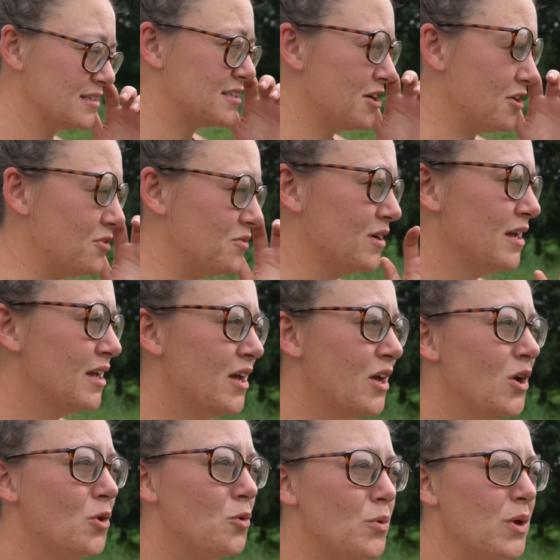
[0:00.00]
So
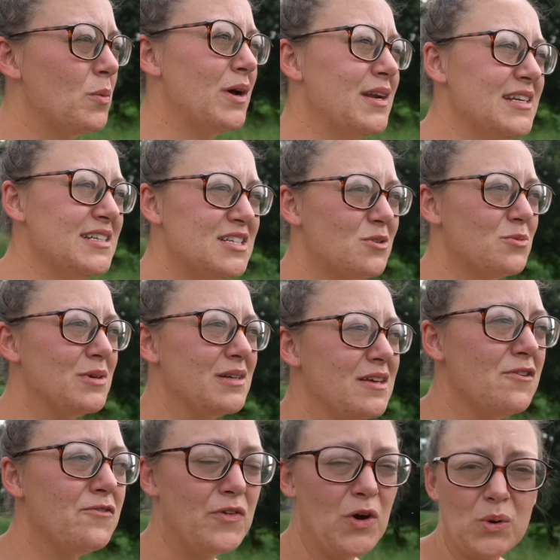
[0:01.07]
we wanted to
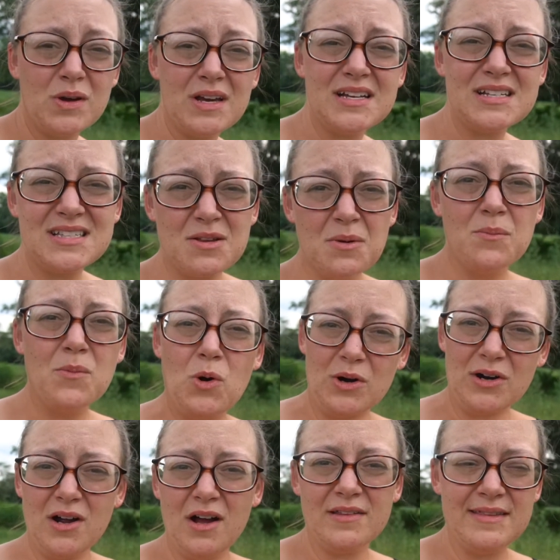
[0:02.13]
really focus
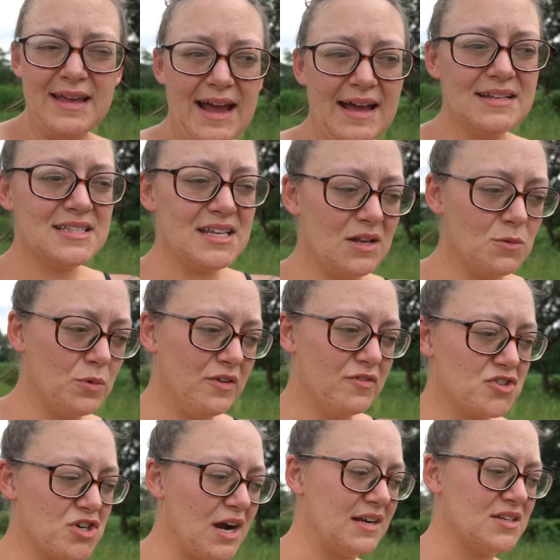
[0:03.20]
more on that, and we've
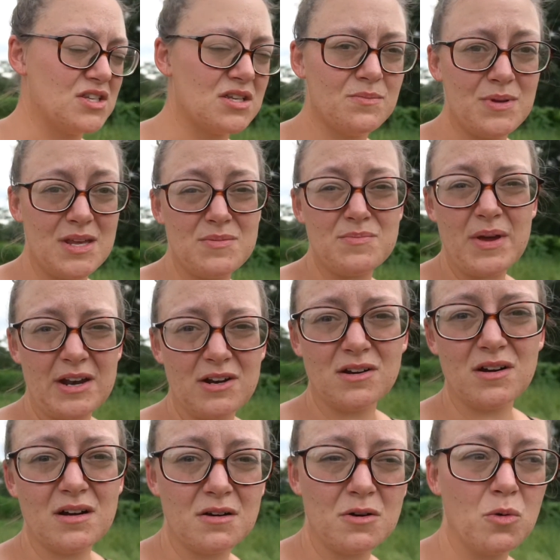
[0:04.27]
tried to be
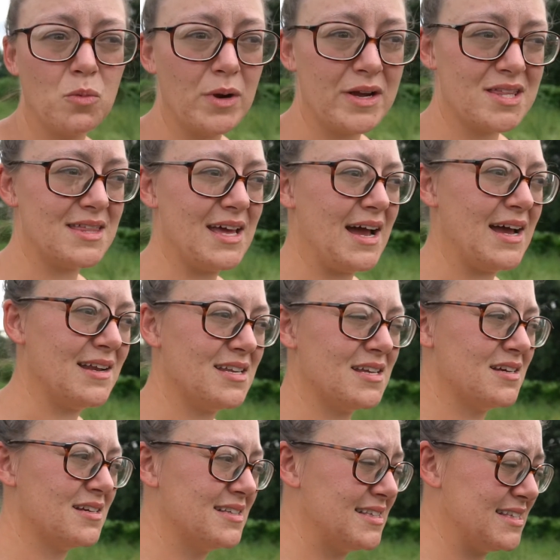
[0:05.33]
better with that
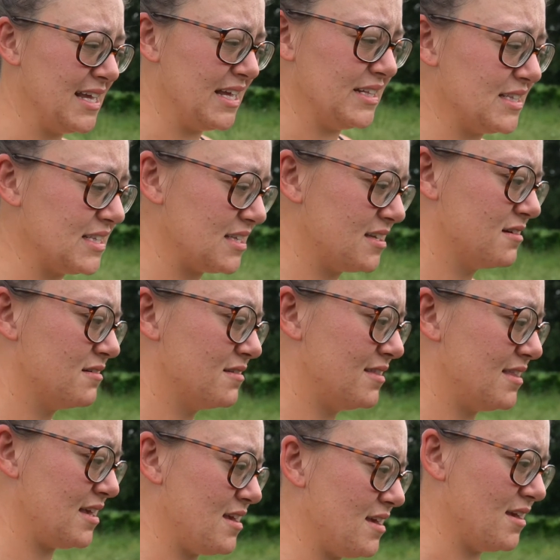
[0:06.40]
since
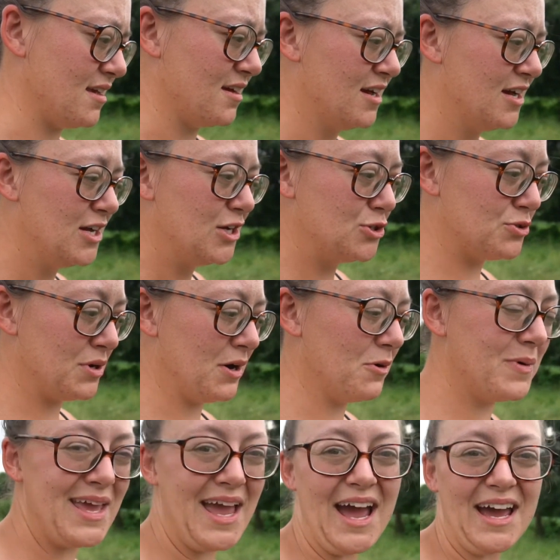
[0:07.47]
the drought
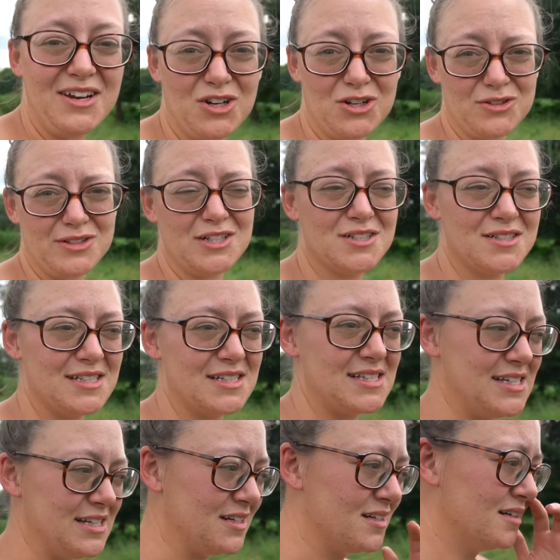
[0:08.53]
we had earlier
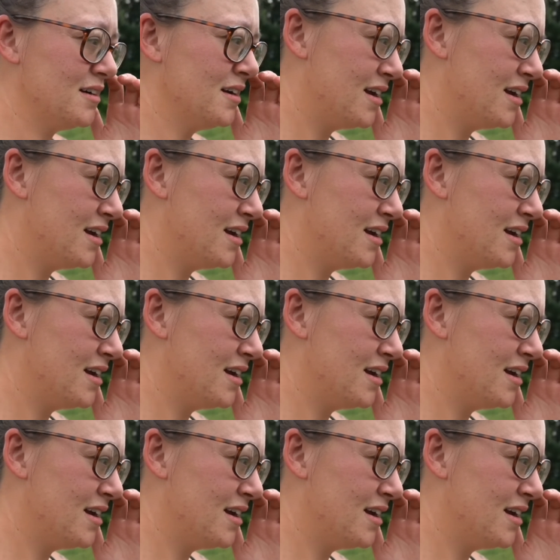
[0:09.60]
this year.